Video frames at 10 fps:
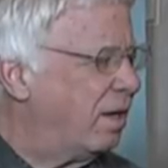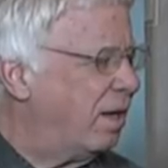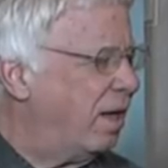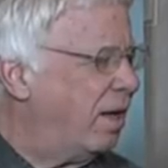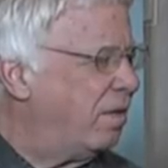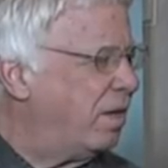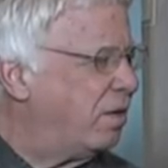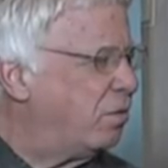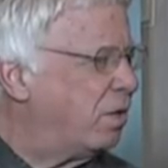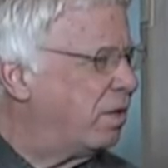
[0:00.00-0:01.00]
And
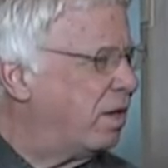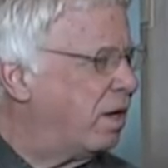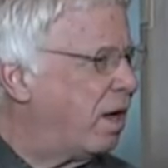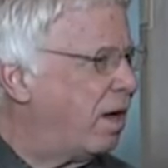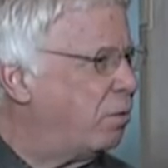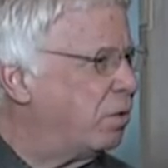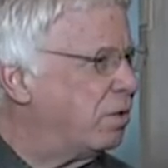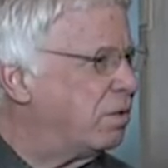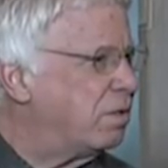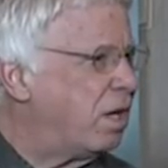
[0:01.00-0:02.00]
then that I would
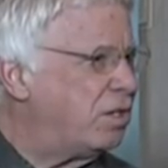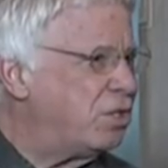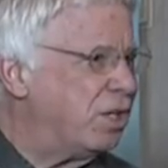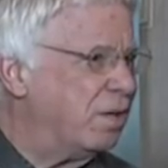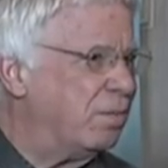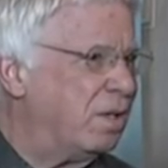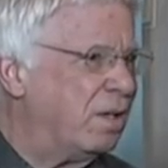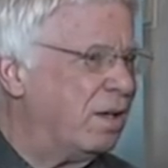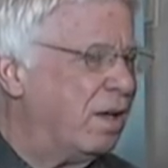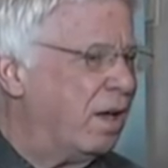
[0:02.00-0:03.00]
touch him.
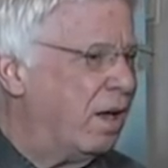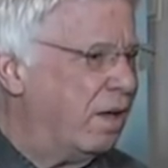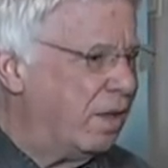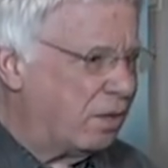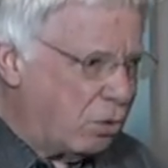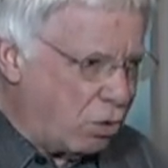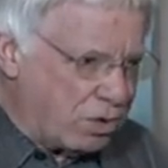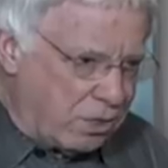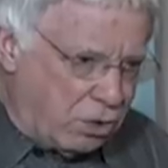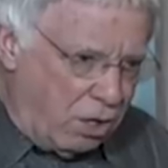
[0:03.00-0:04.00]
And then, of course,
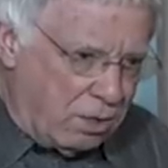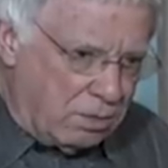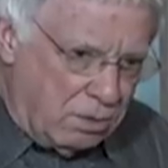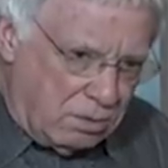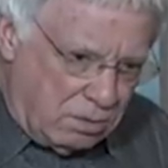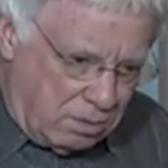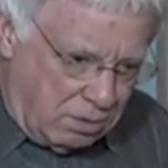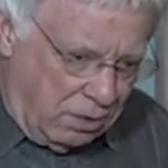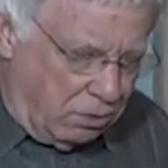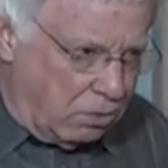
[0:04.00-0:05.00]
I taught you
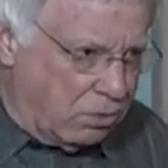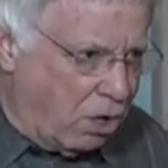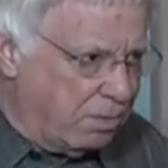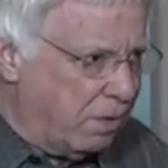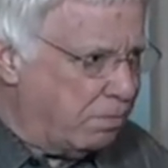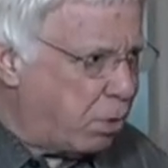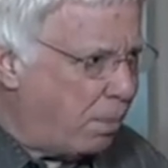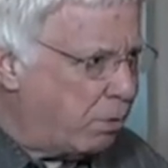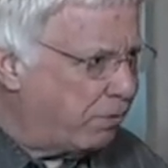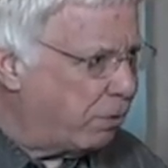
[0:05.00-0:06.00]
he taught me
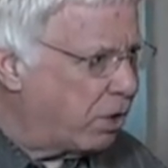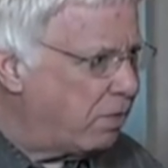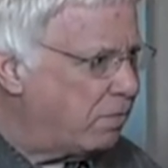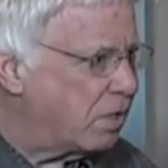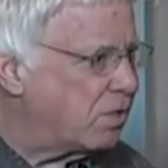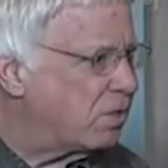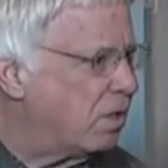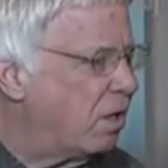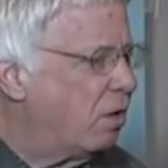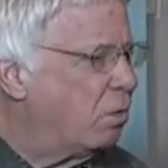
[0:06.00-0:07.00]
proper forgiveness
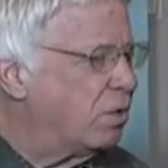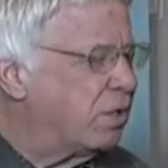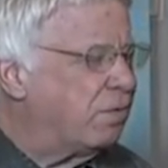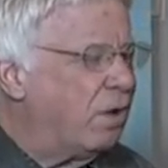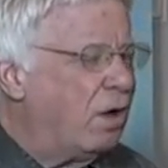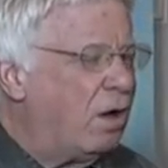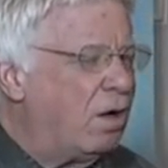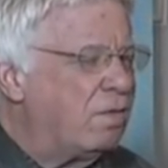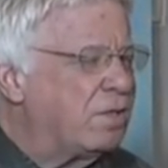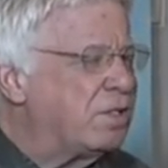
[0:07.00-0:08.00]
was if all
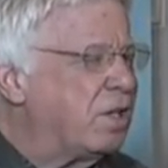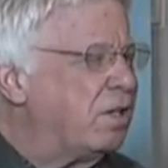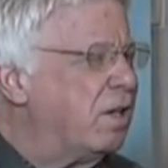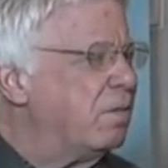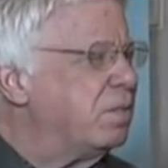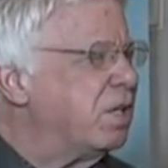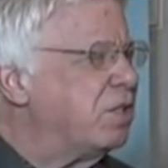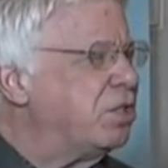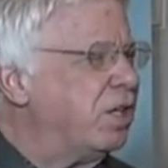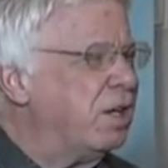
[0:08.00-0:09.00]
of a sudden I'm
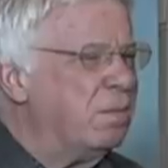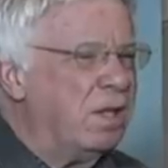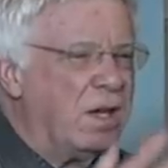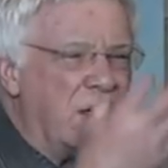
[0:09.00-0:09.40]
touching him and then I